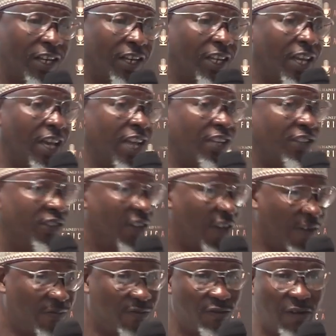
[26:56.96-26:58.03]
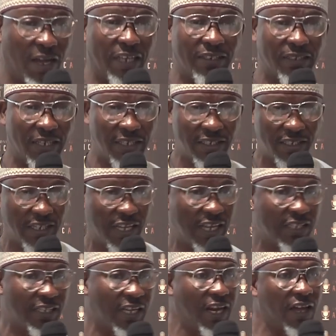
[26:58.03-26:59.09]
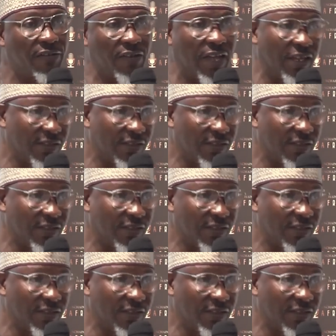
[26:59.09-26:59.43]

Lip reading: The SGF too has sent theirs and have